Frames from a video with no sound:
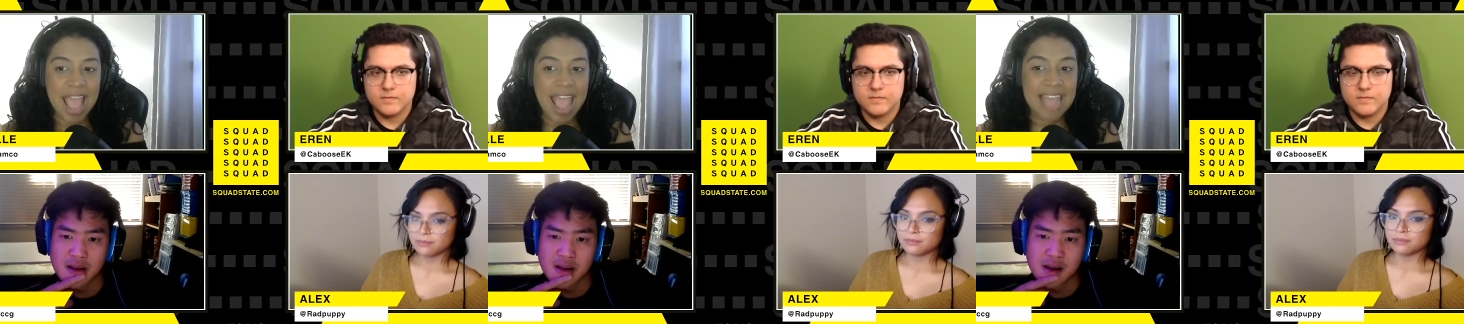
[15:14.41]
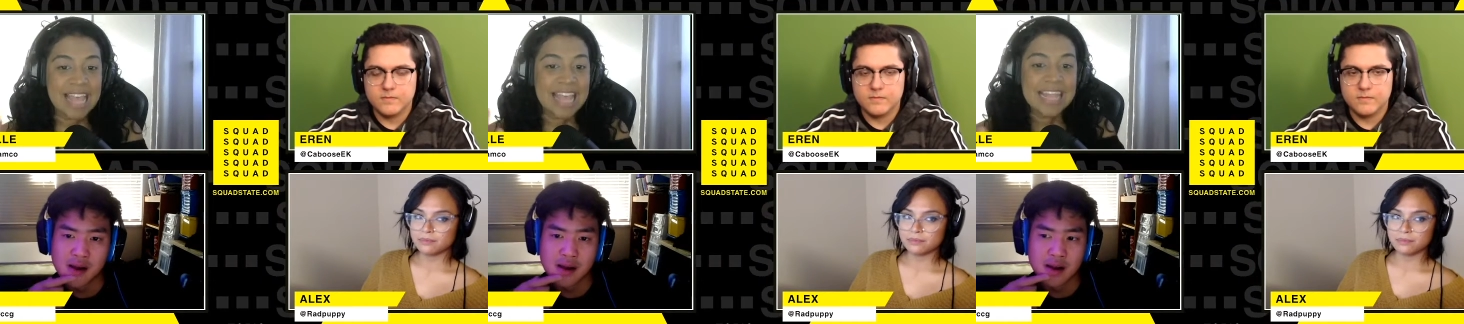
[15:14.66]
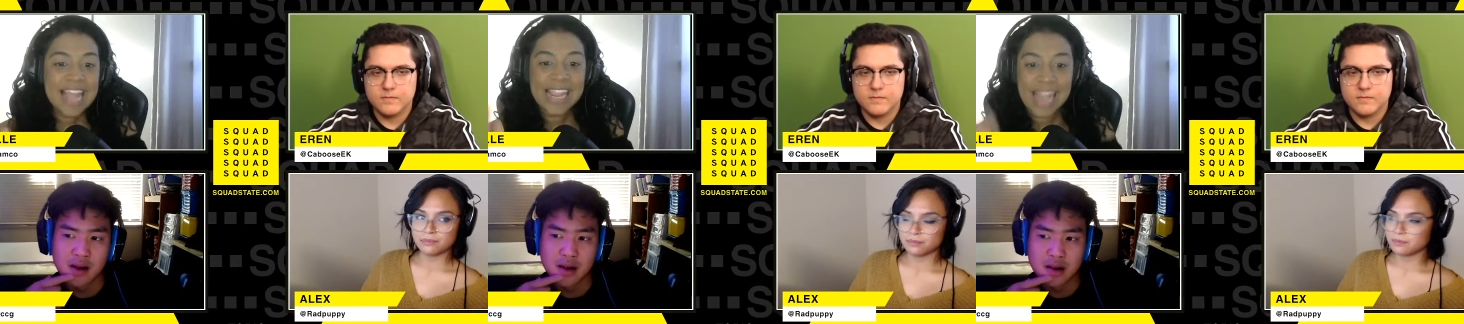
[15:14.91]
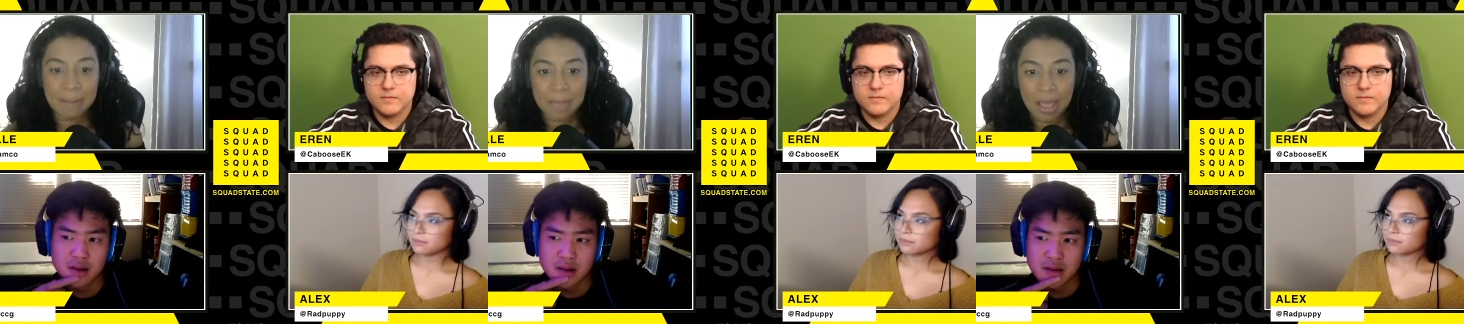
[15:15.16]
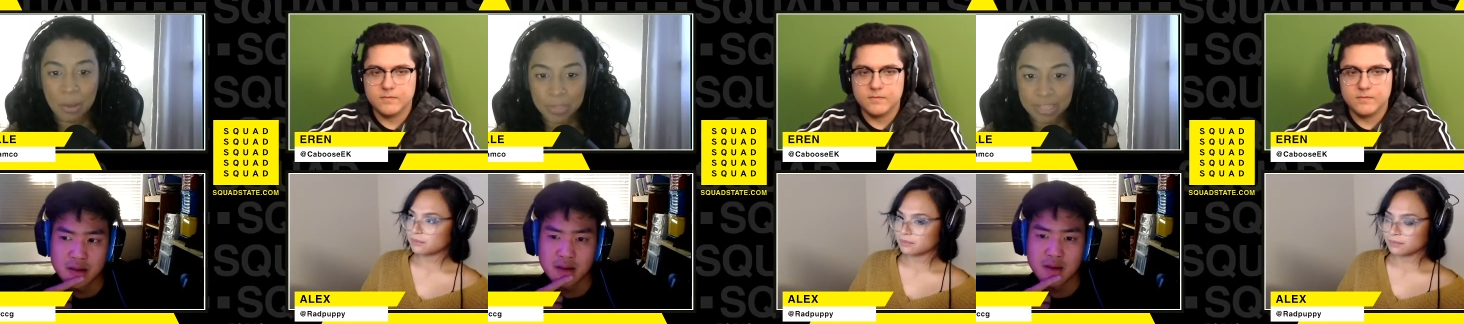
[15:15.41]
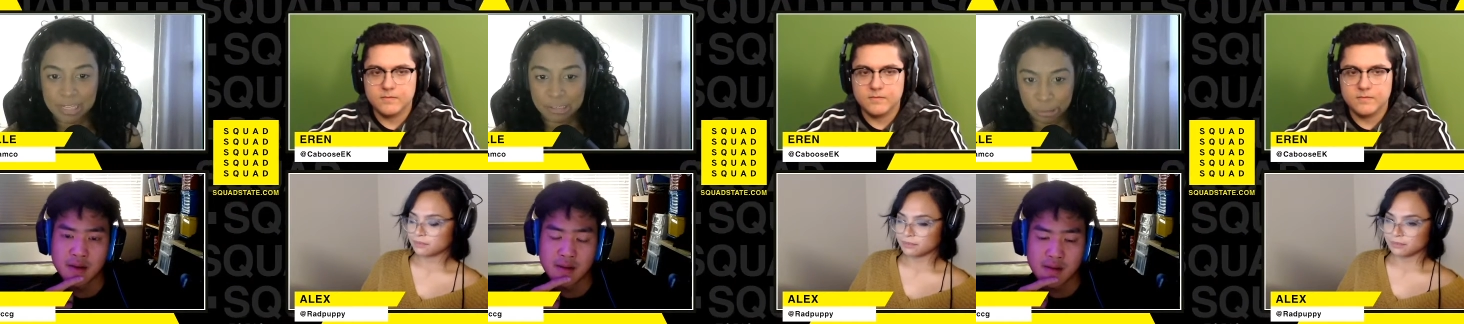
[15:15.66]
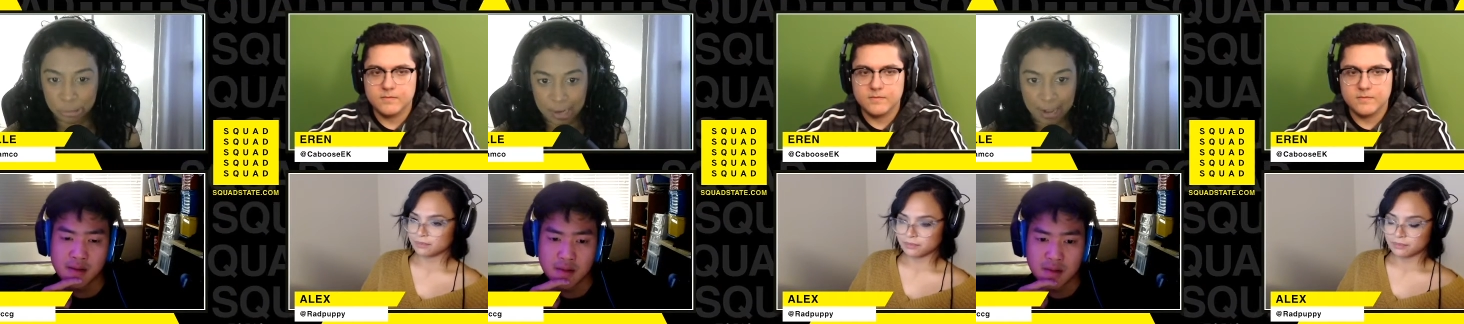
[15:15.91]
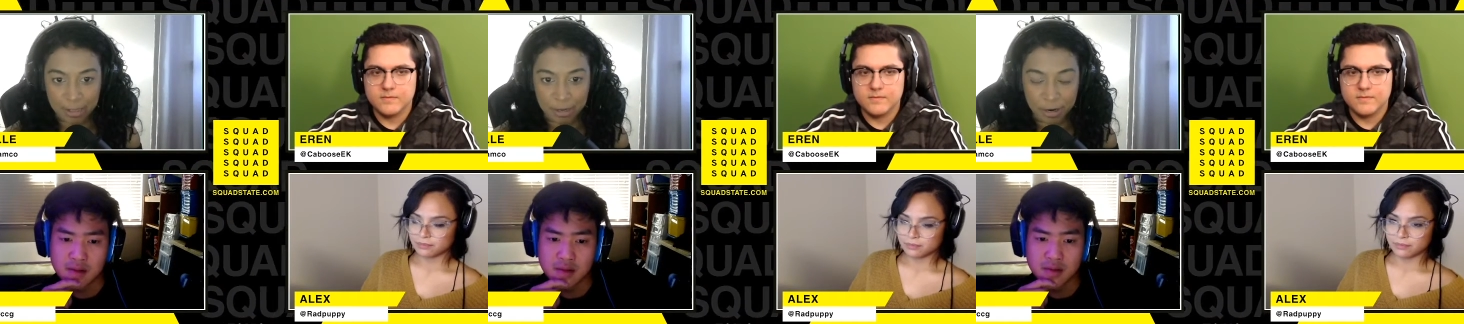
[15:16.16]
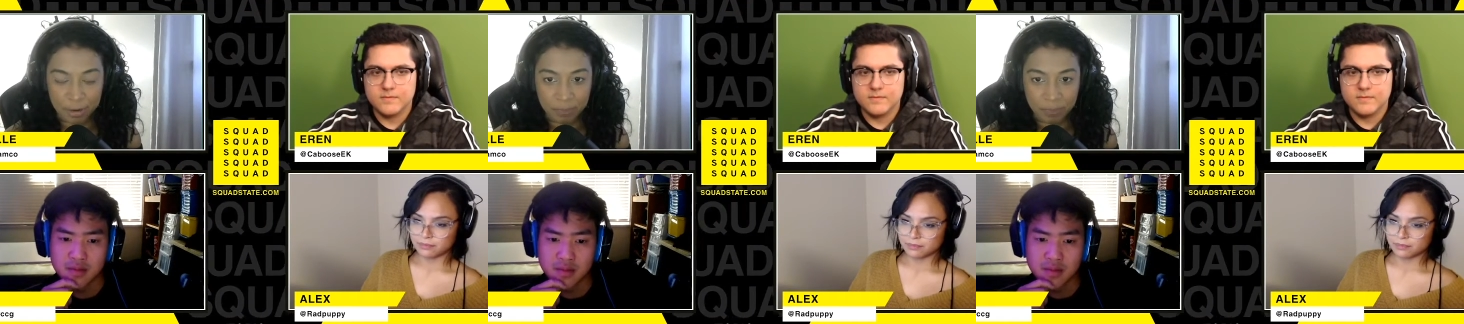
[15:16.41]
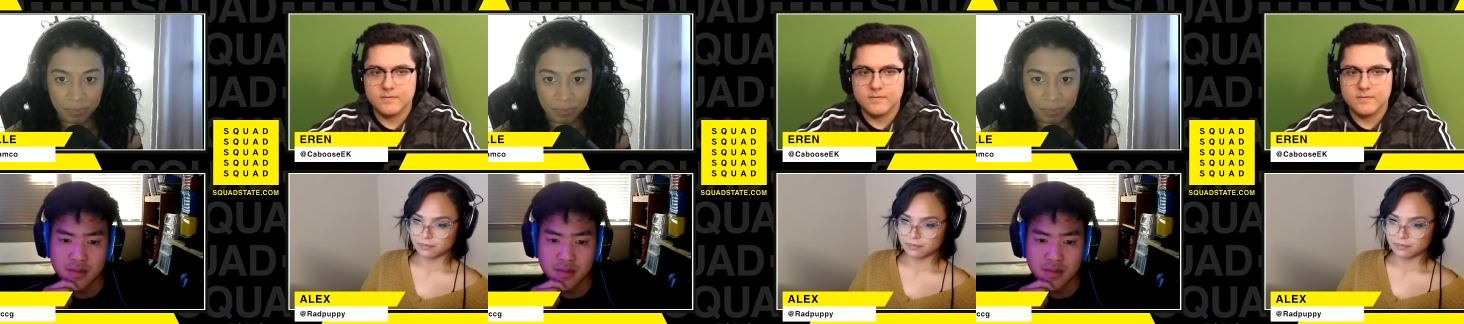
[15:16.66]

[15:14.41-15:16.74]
Speaker 1: Mm-hmm. And then they came out with this trailer.